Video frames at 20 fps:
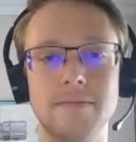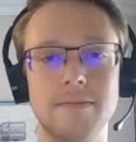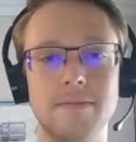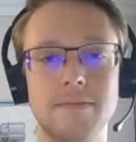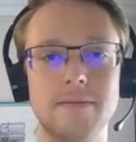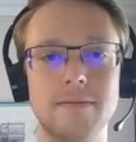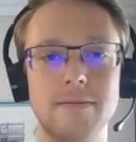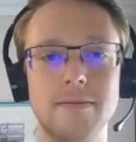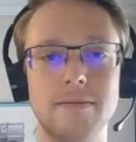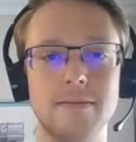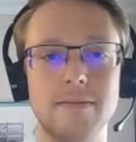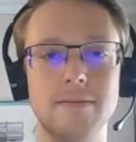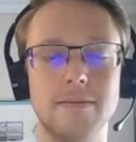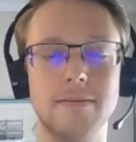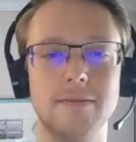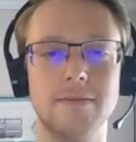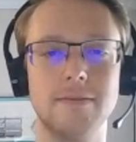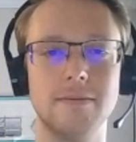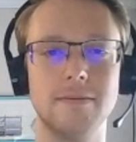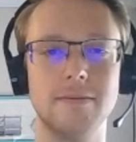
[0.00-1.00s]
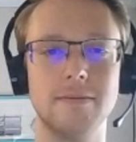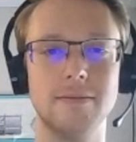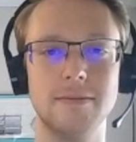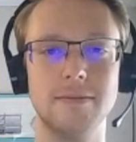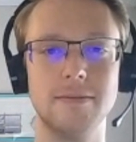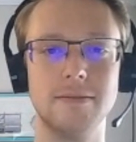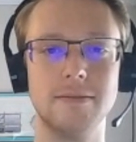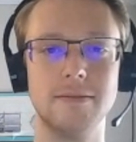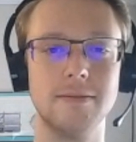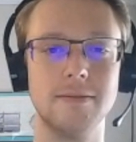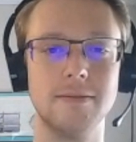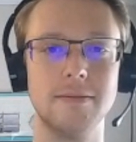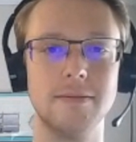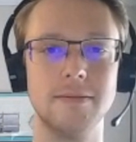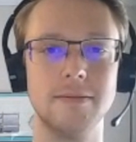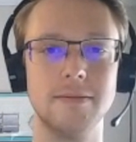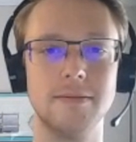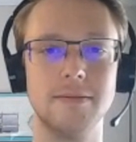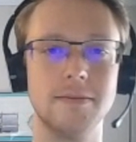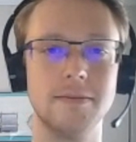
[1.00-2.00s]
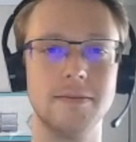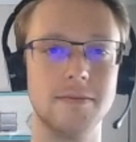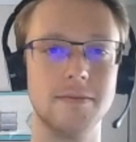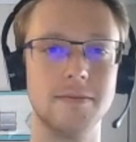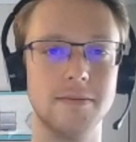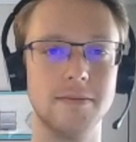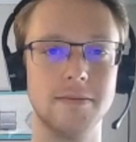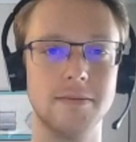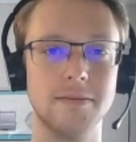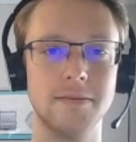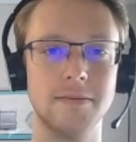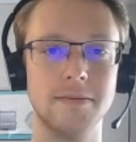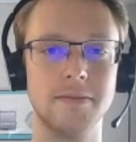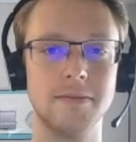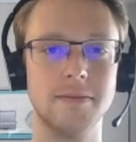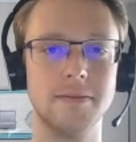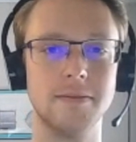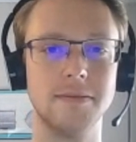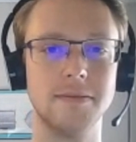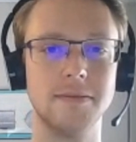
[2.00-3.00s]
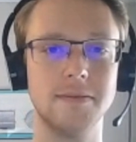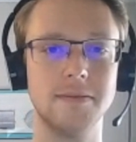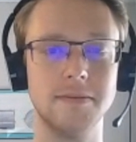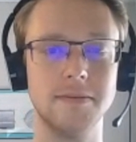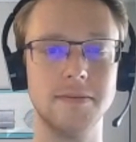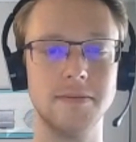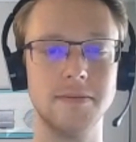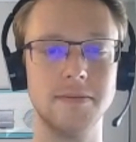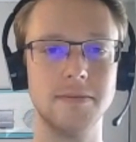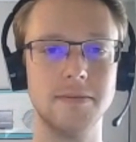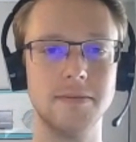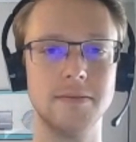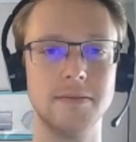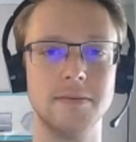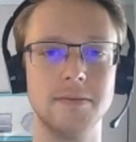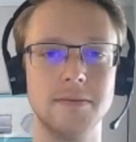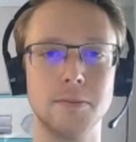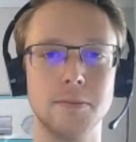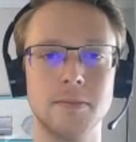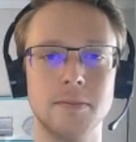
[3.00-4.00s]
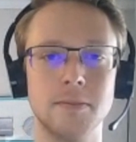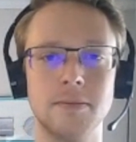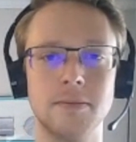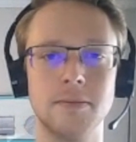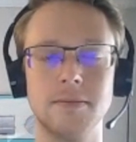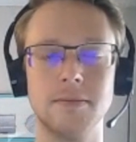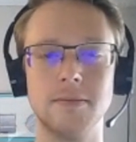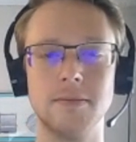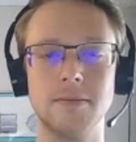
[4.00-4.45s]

This person isn't speaking.